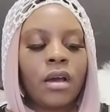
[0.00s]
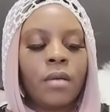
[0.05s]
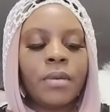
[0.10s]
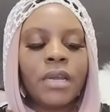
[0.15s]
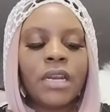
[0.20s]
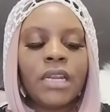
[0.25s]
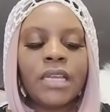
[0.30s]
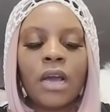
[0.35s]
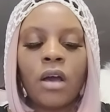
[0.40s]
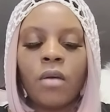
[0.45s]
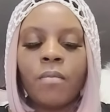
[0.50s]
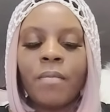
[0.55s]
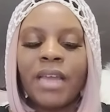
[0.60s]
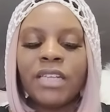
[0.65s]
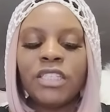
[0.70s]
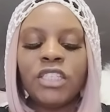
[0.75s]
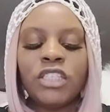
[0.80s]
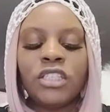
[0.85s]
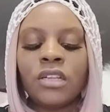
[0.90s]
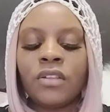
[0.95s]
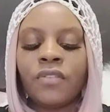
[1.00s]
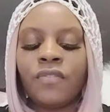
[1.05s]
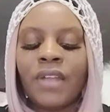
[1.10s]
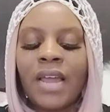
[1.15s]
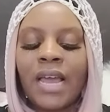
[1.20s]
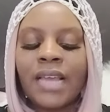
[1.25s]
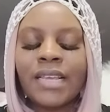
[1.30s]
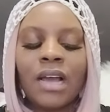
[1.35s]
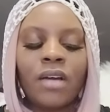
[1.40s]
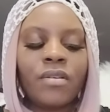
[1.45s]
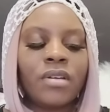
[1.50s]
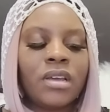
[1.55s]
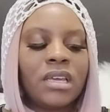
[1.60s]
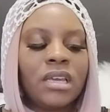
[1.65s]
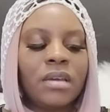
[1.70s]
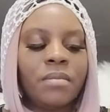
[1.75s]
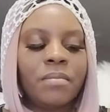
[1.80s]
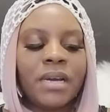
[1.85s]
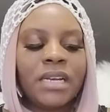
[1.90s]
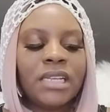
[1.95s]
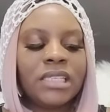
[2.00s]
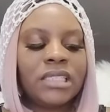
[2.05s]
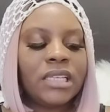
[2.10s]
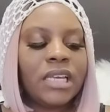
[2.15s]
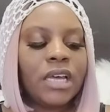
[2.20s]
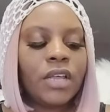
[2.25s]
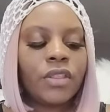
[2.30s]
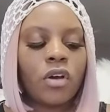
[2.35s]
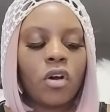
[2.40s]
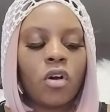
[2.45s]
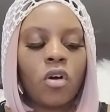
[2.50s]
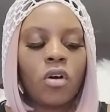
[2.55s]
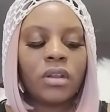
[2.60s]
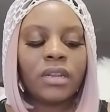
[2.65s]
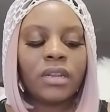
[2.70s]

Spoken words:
I'm getting y'all match each other fly. Y'all can get money together, all of